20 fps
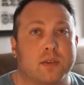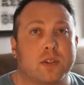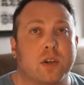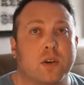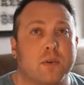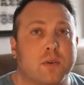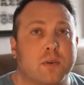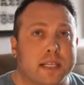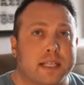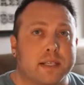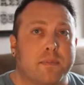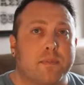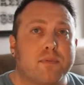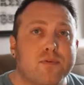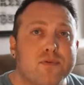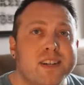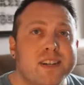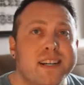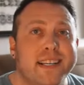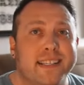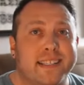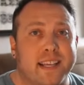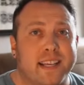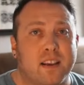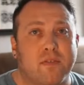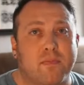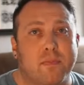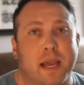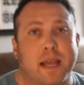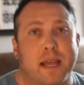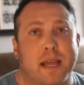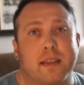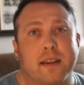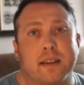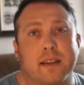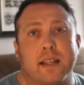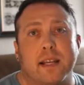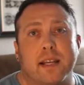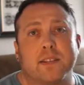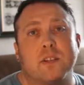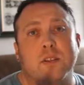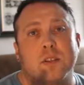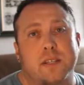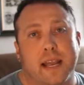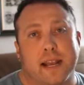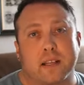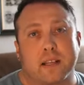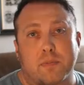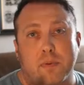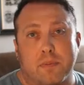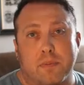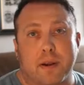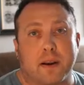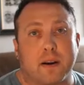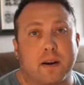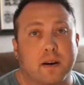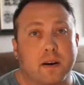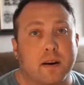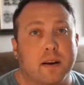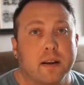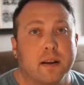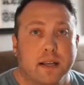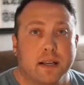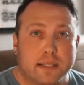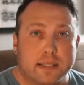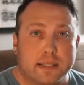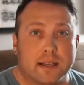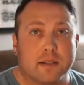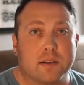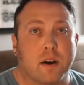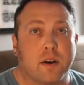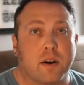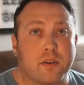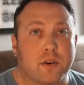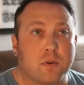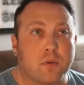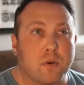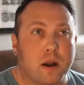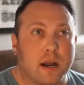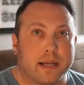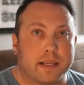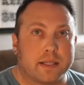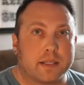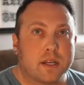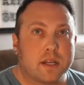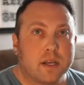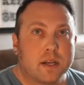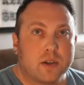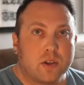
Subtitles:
So it's a pretty safe bet that unless your tax preparer says otherwise,